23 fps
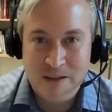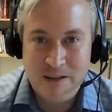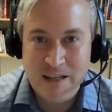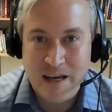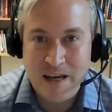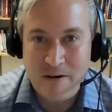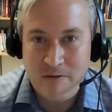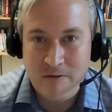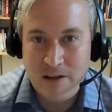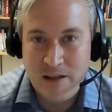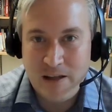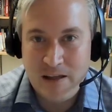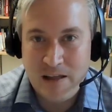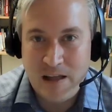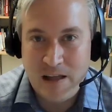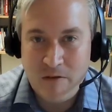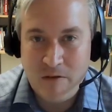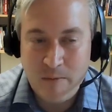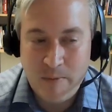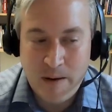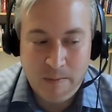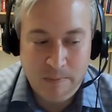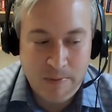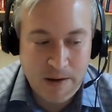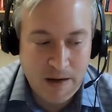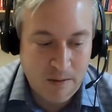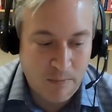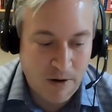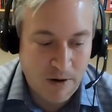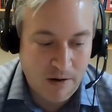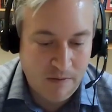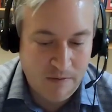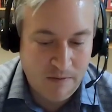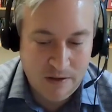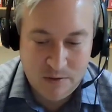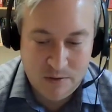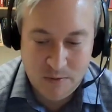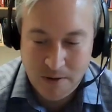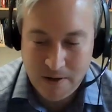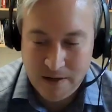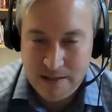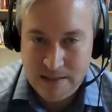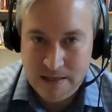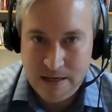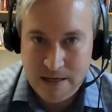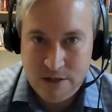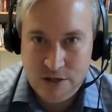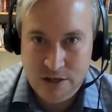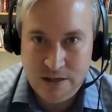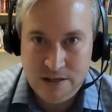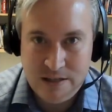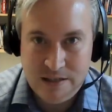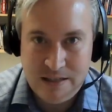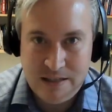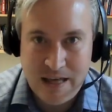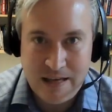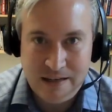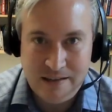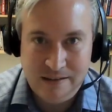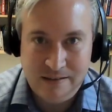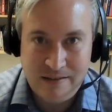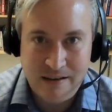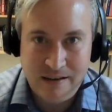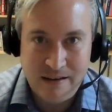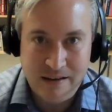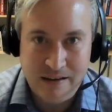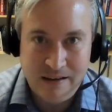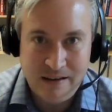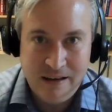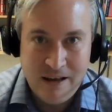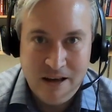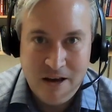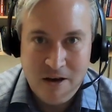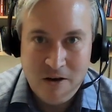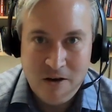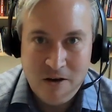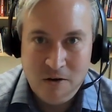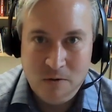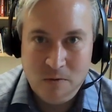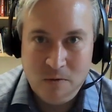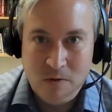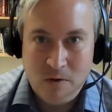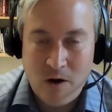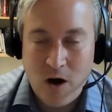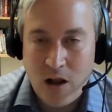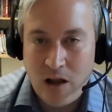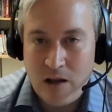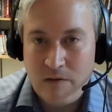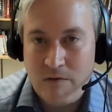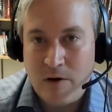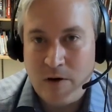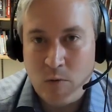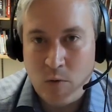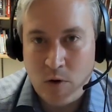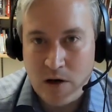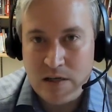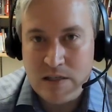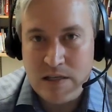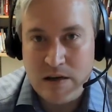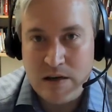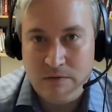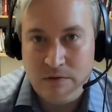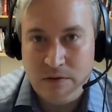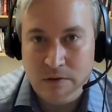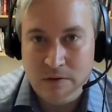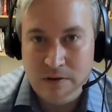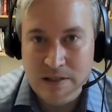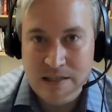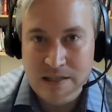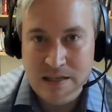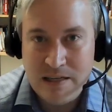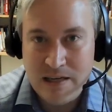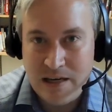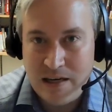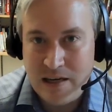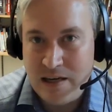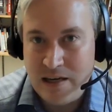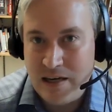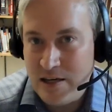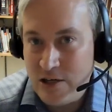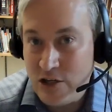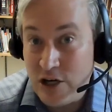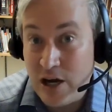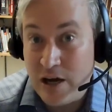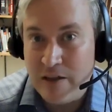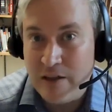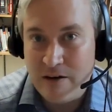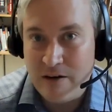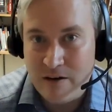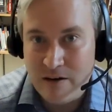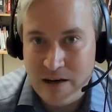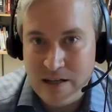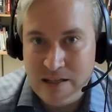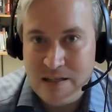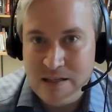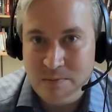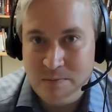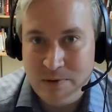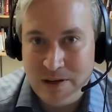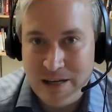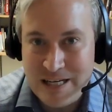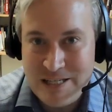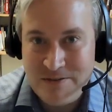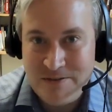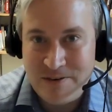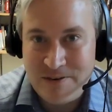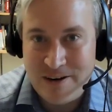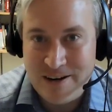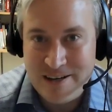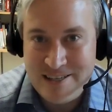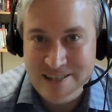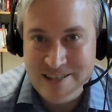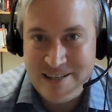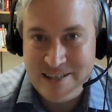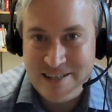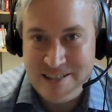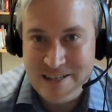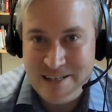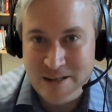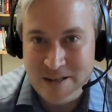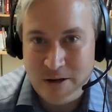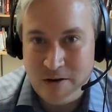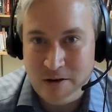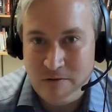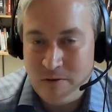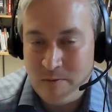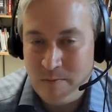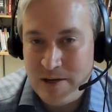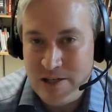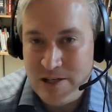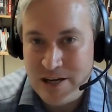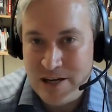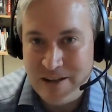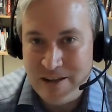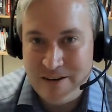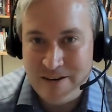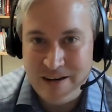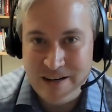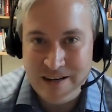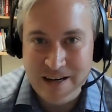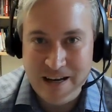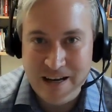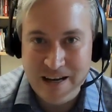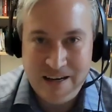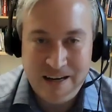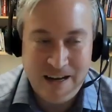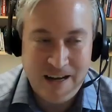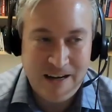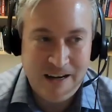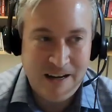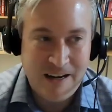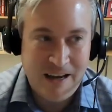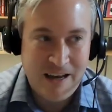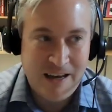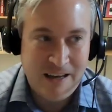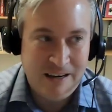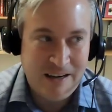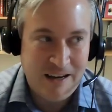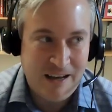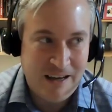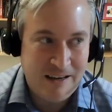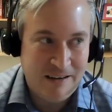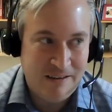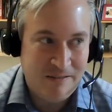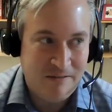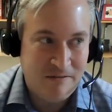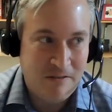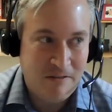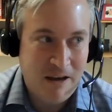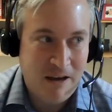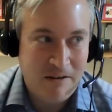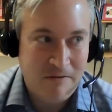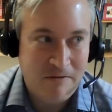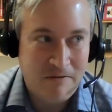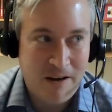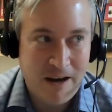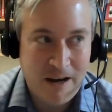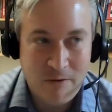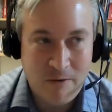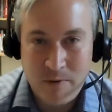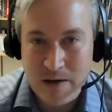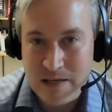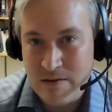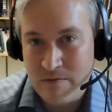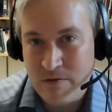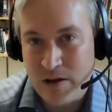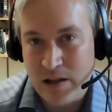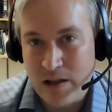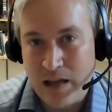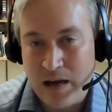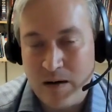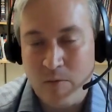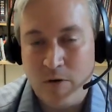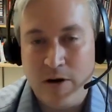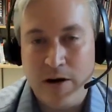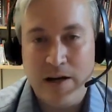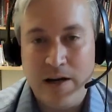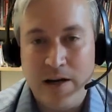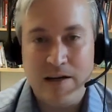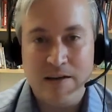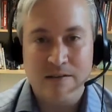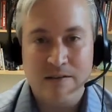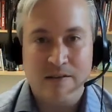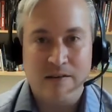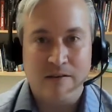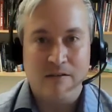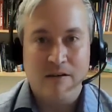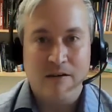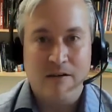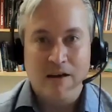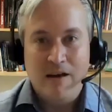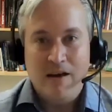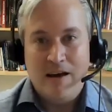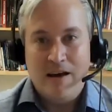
thing I really love about being a part of this organization is that all of our work is influencing each other, and it's a place for us to learn from each other and find ways of collaborating. So